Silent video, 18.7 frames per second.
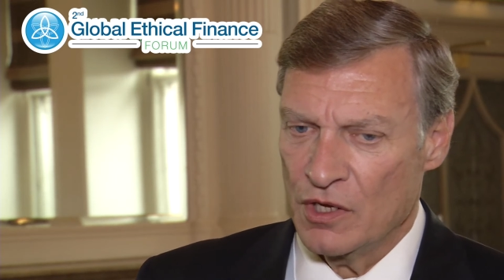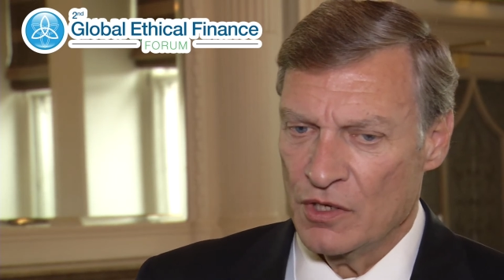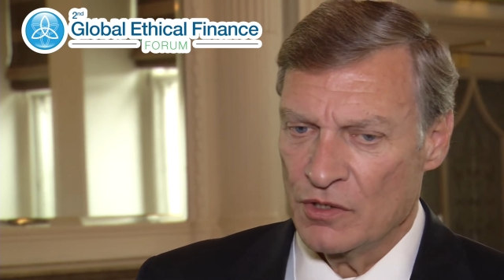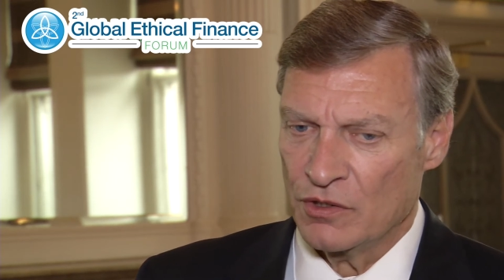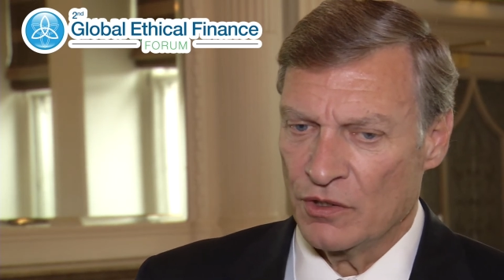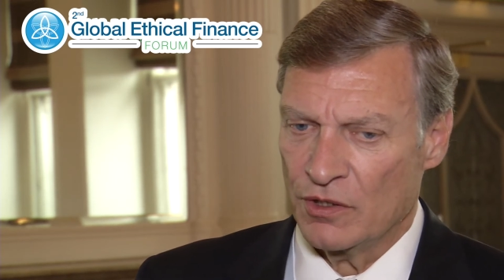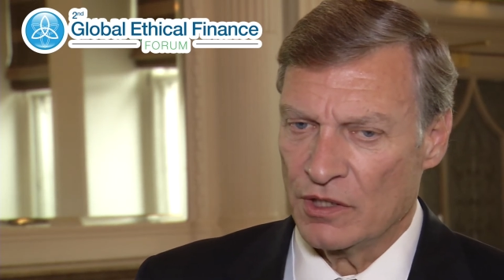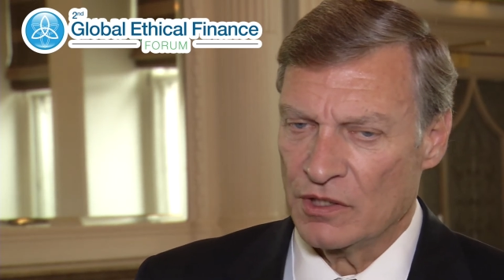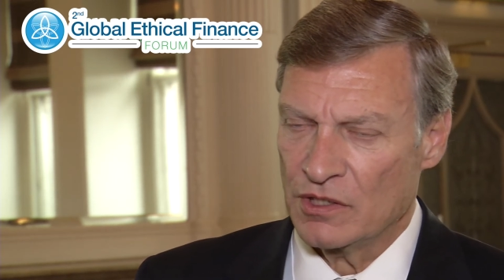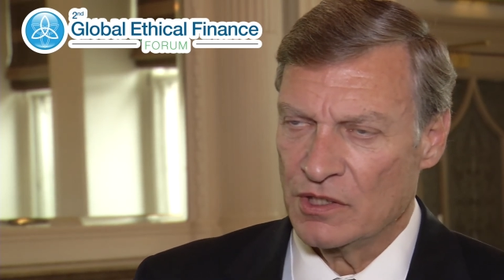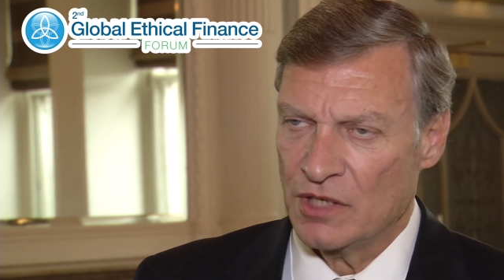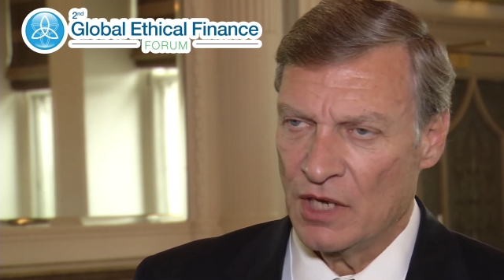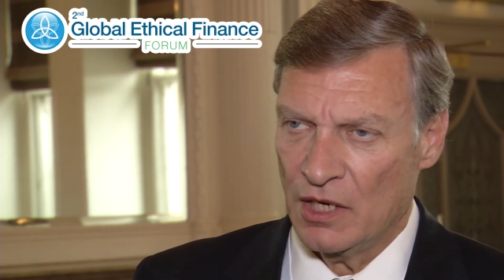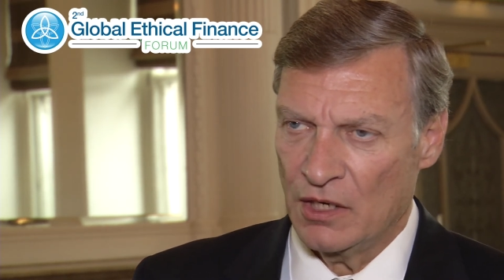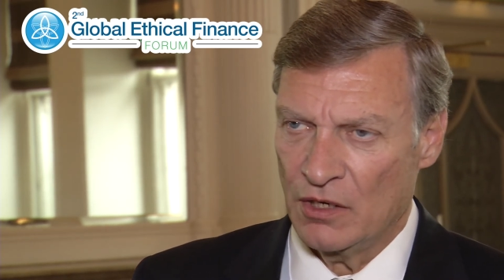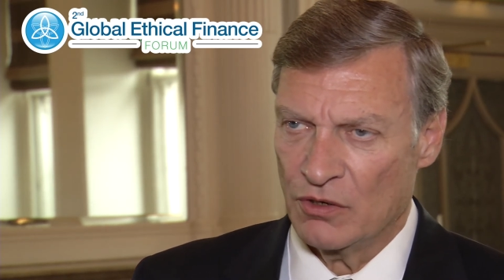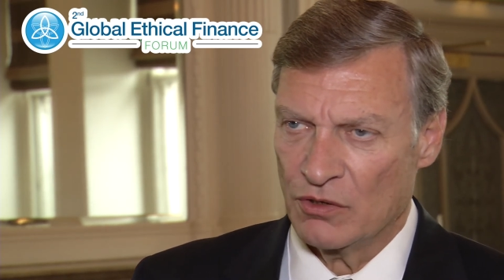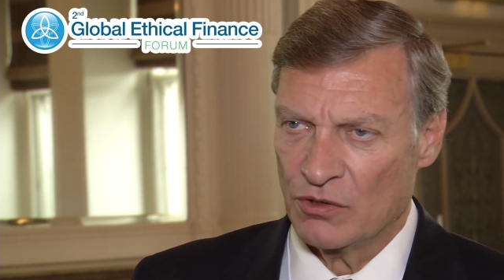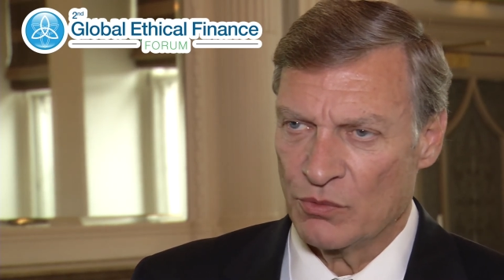So that's
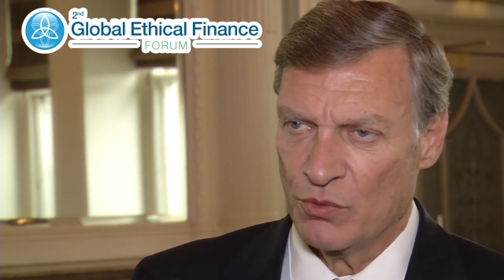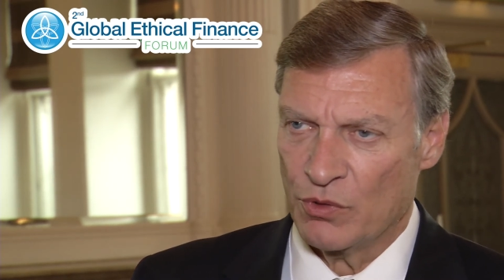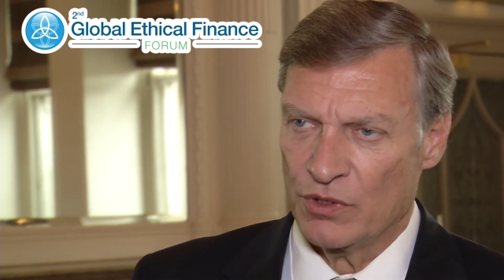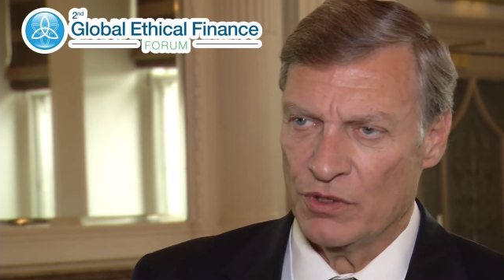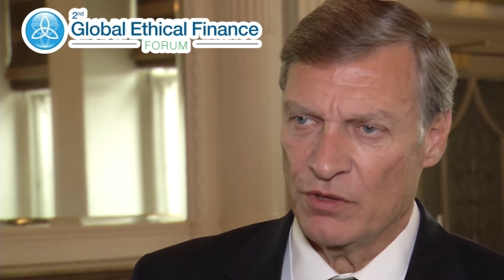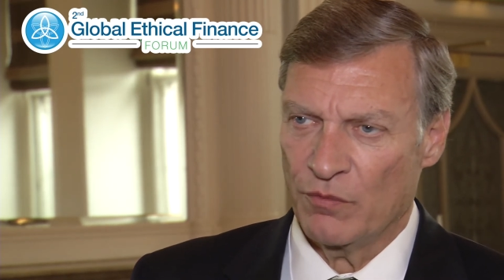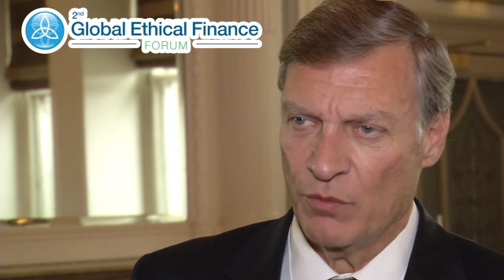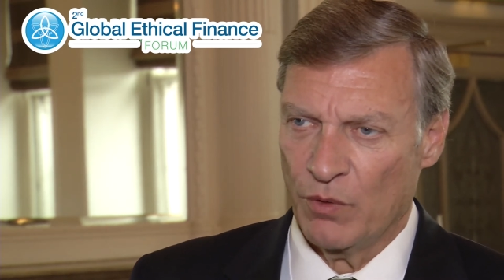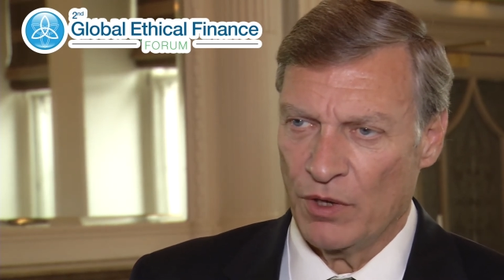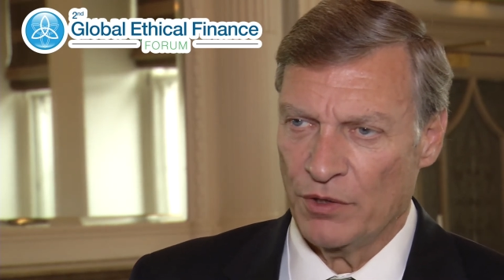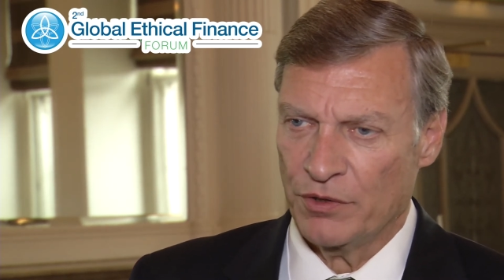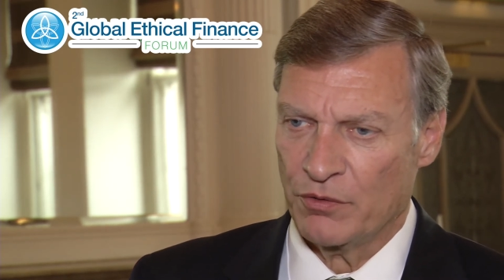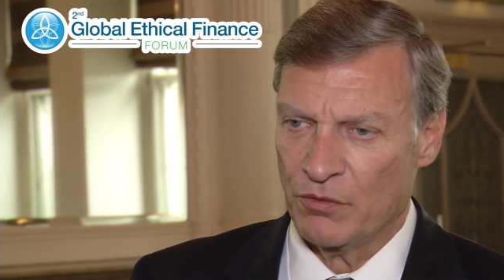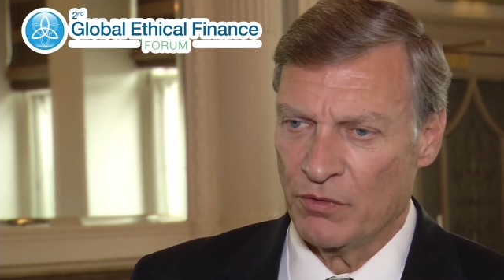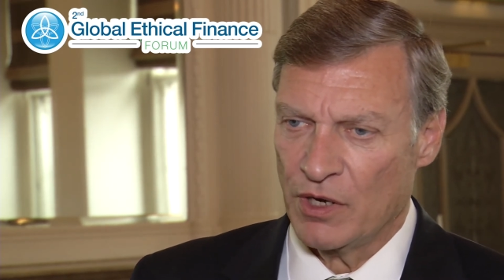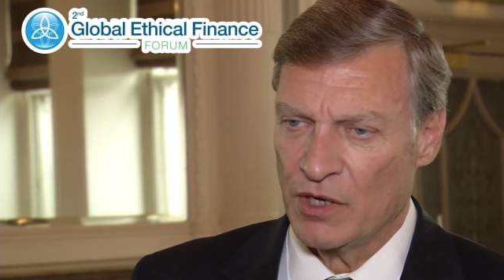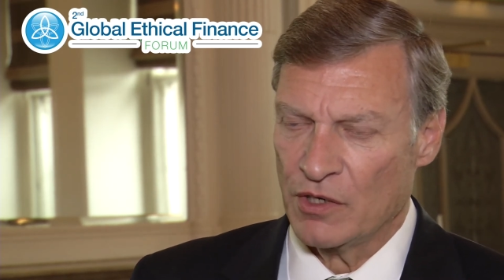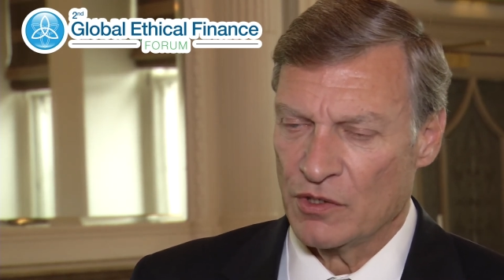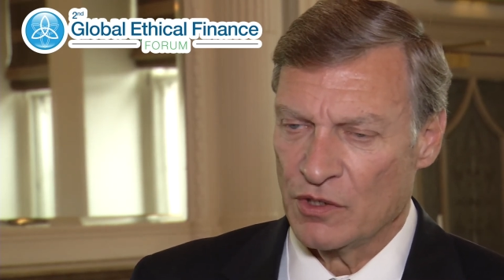10 years worth of wealth
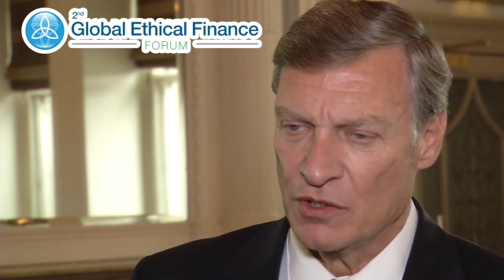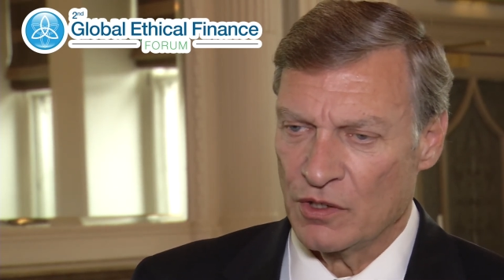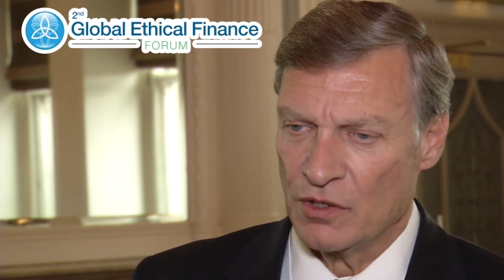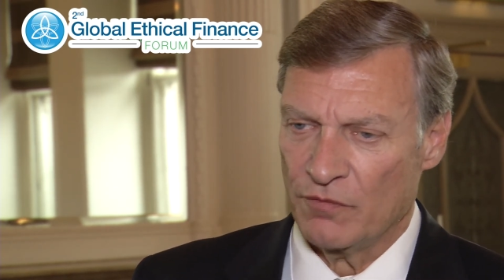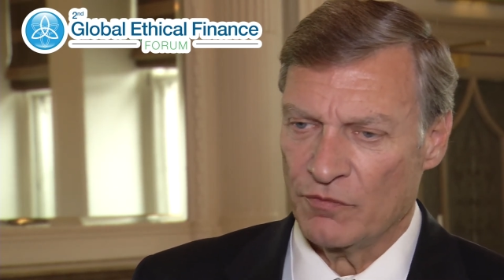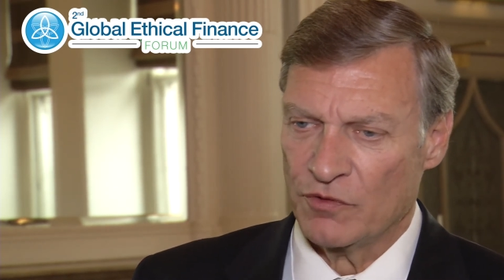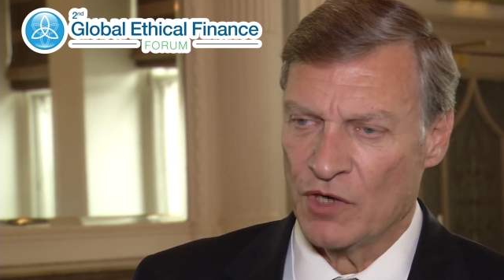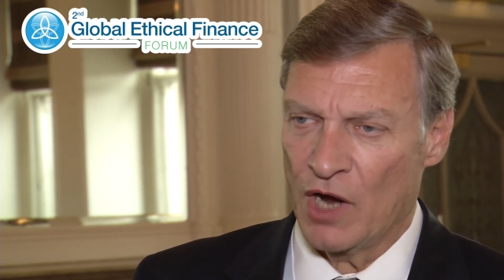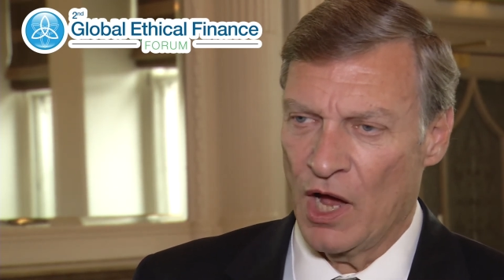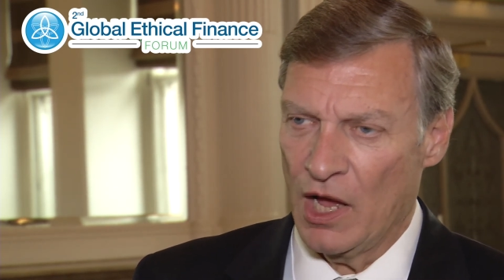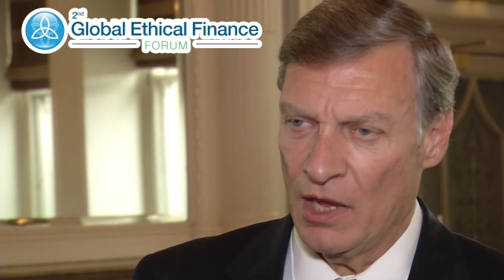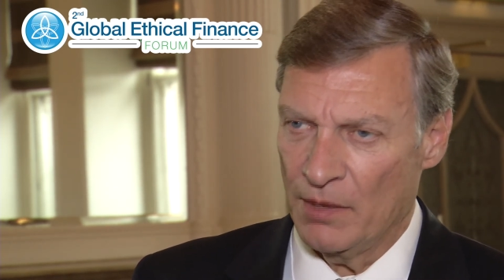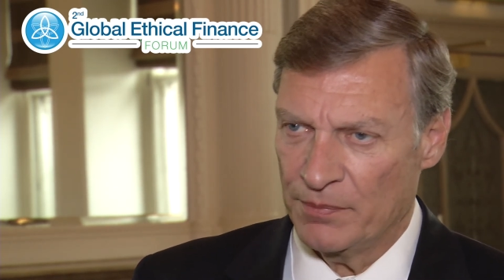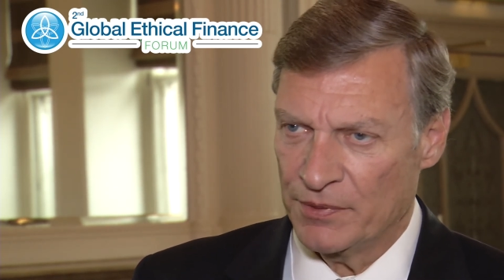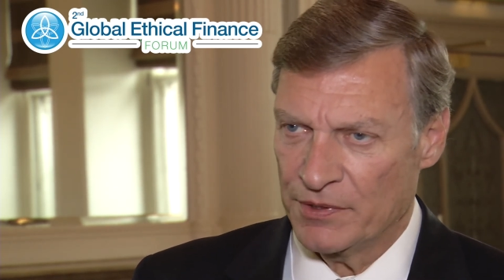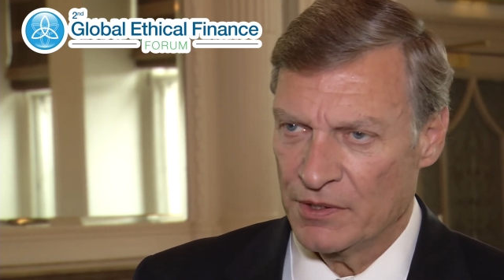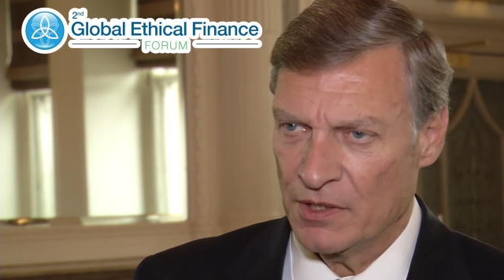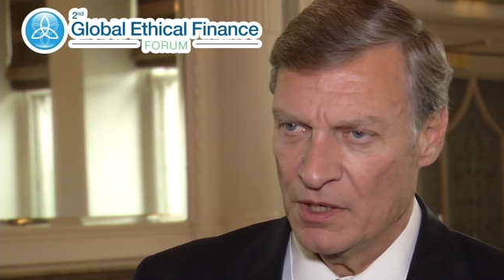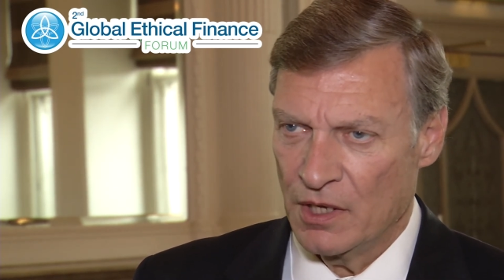creation,
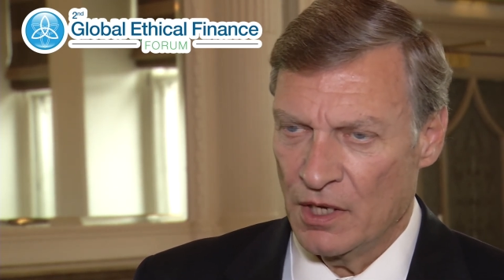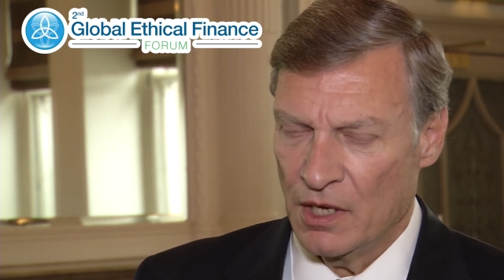jobs.